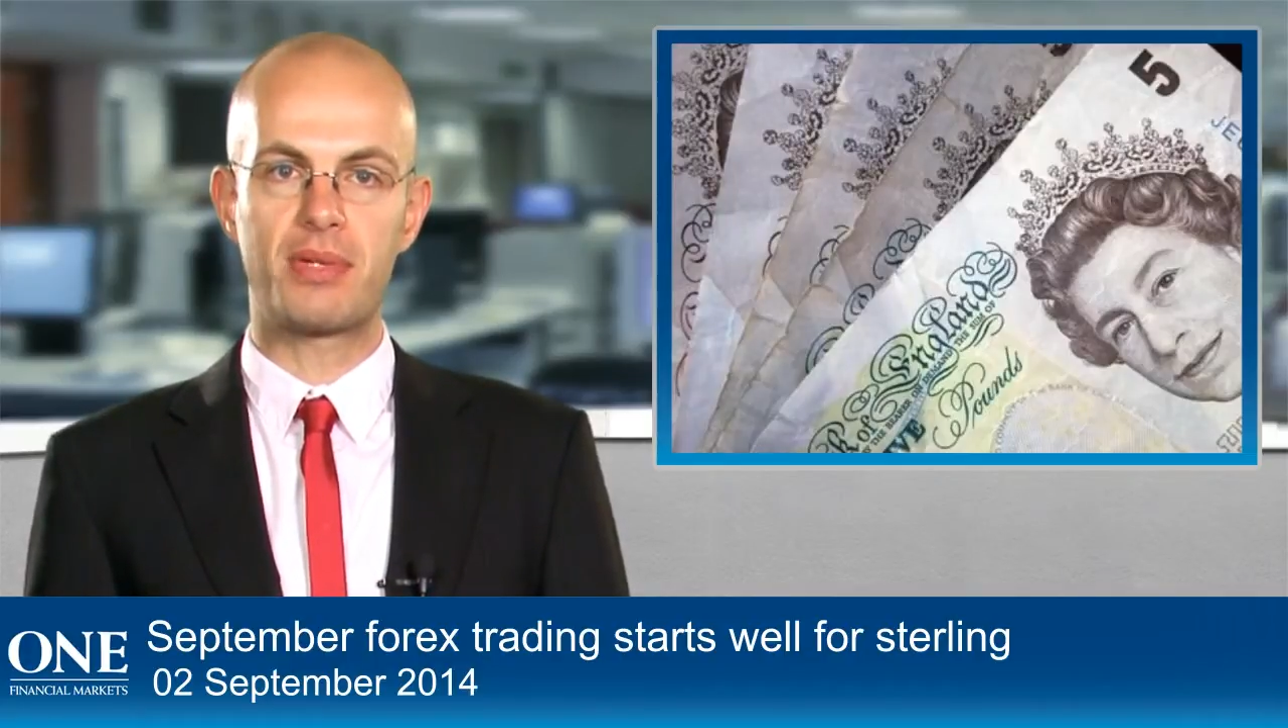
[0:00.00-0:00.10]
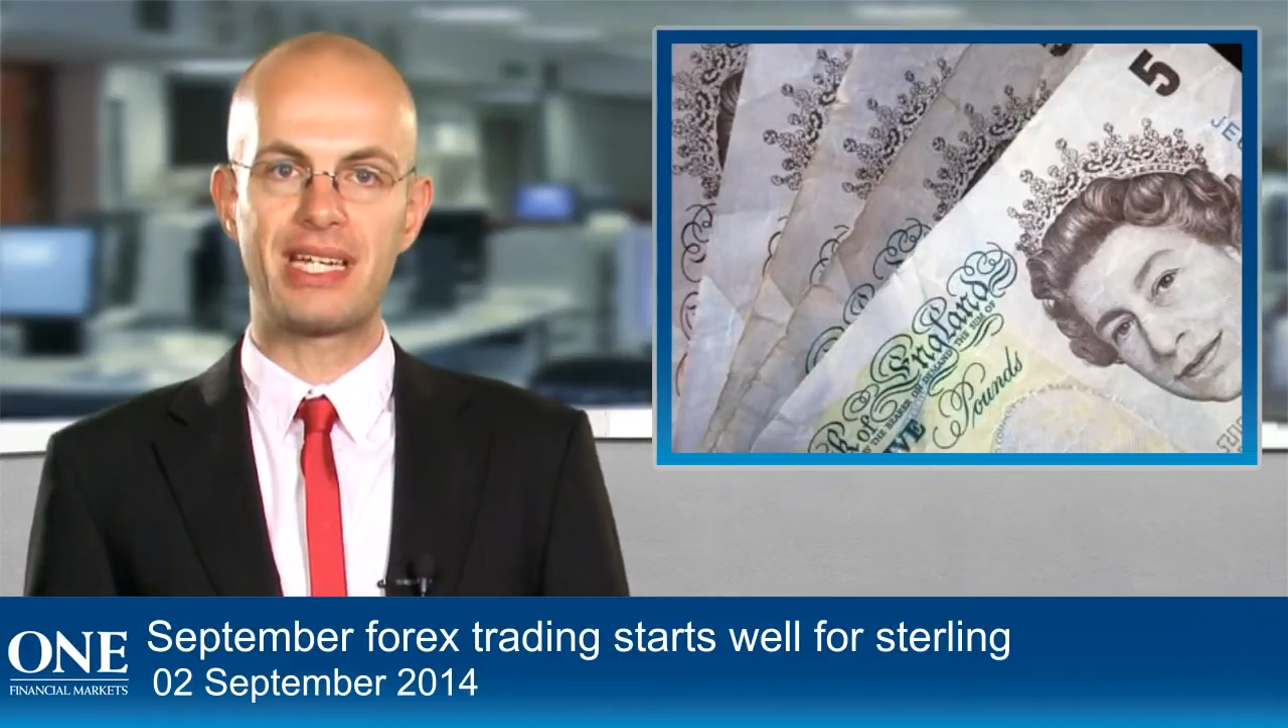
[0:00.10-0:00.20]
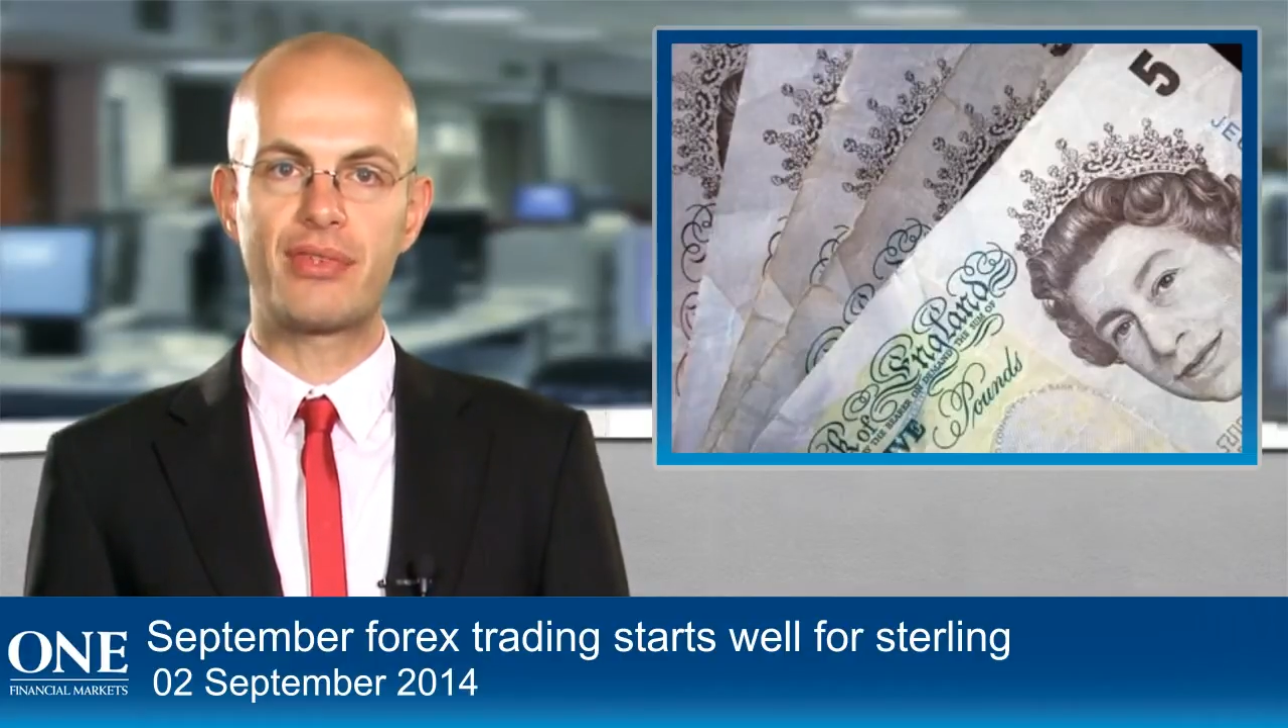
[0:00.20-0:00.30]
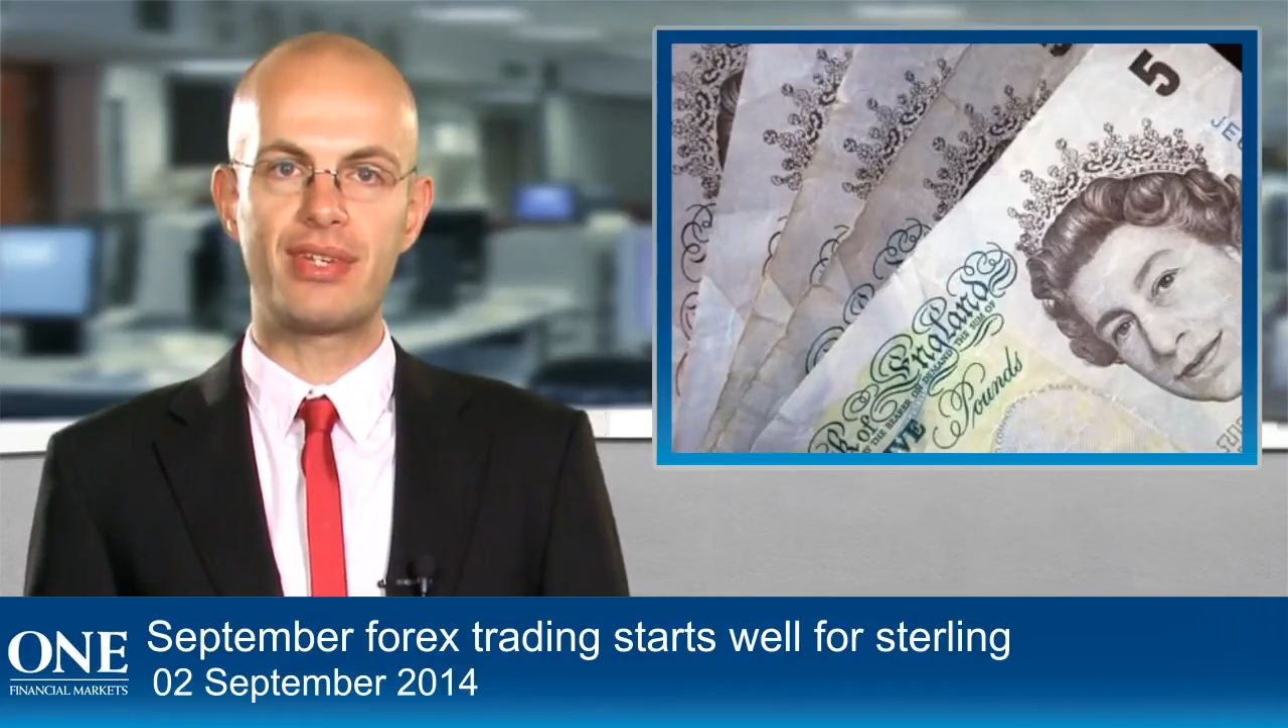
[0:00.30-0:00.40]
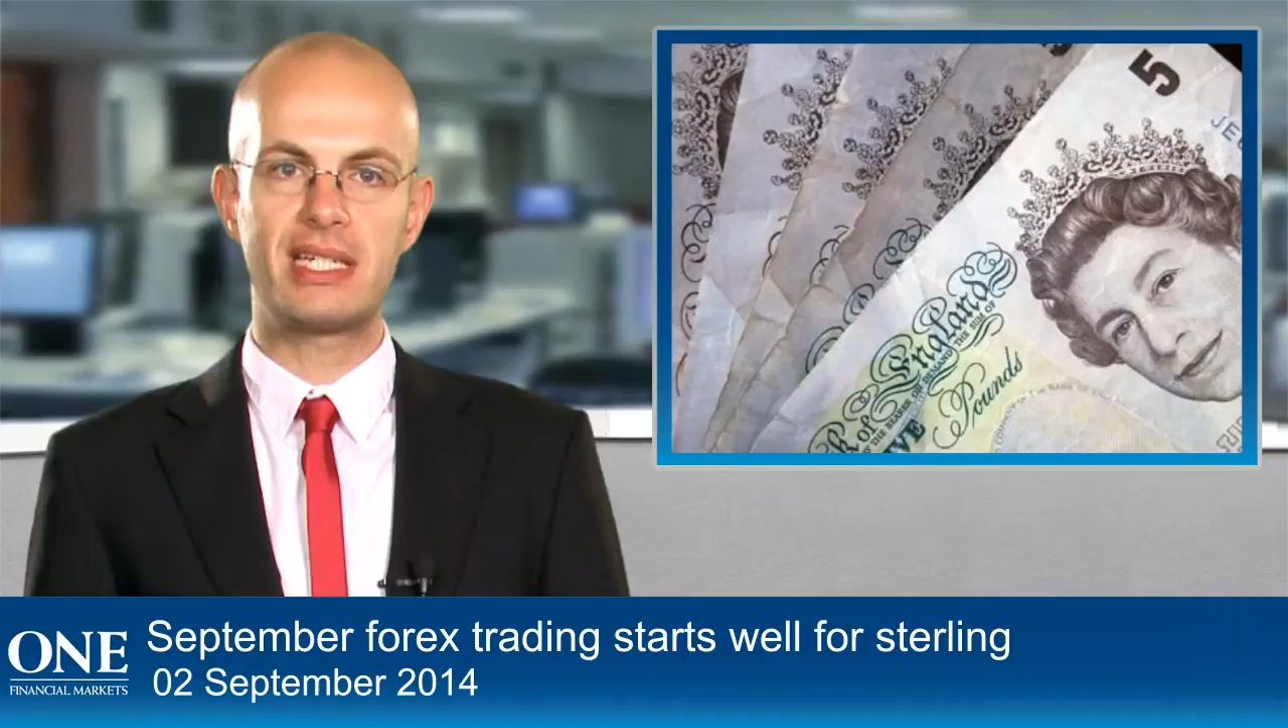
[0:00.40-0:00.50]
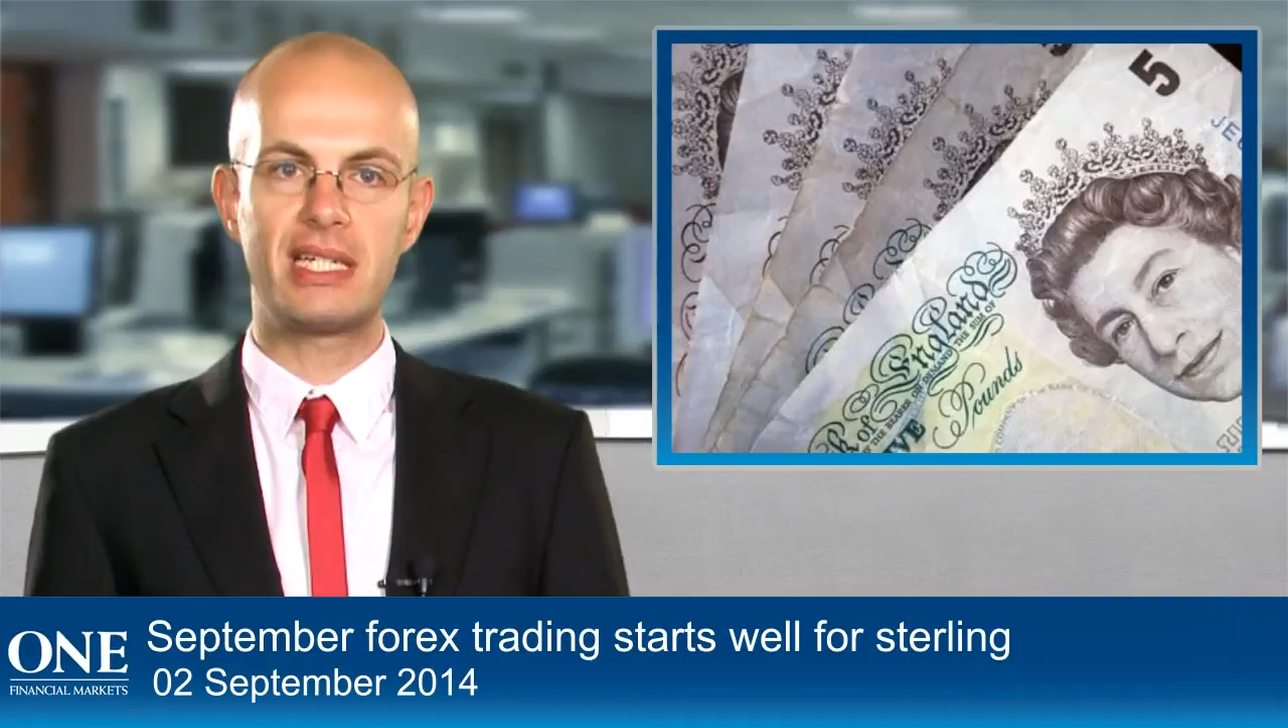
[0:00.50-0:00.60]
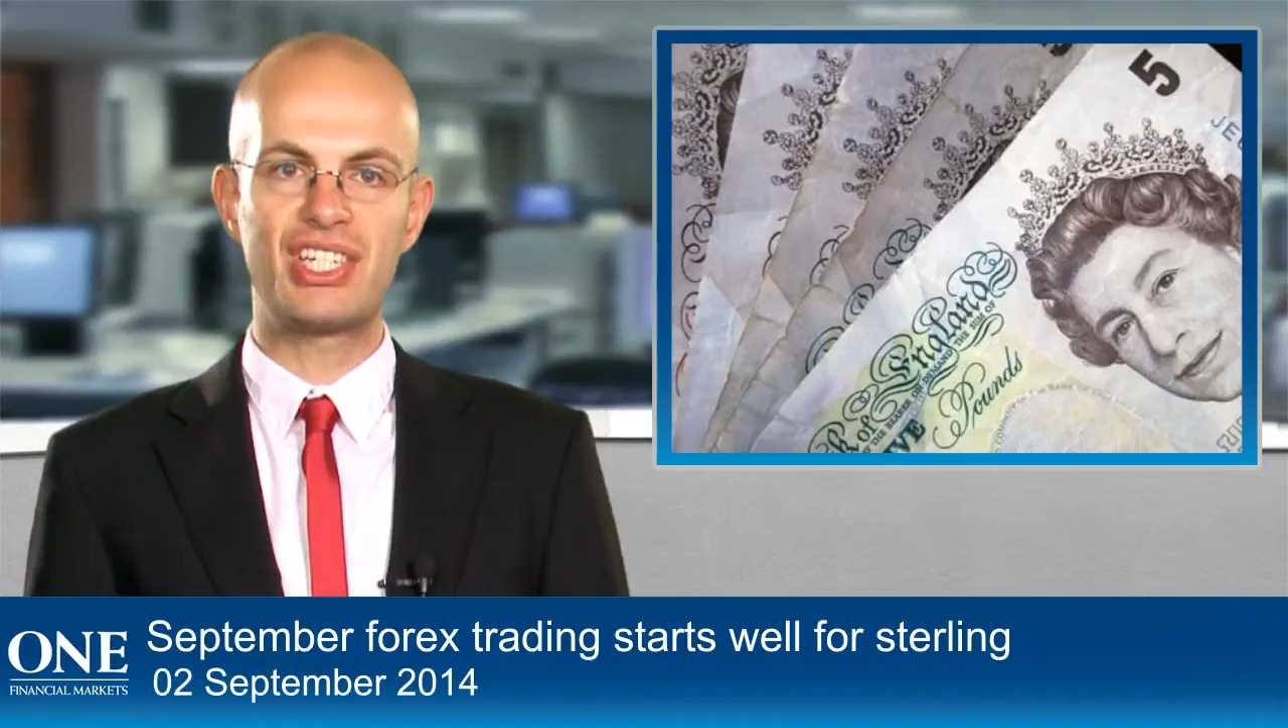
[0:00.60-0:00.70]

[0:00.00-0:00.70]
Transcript: but increasing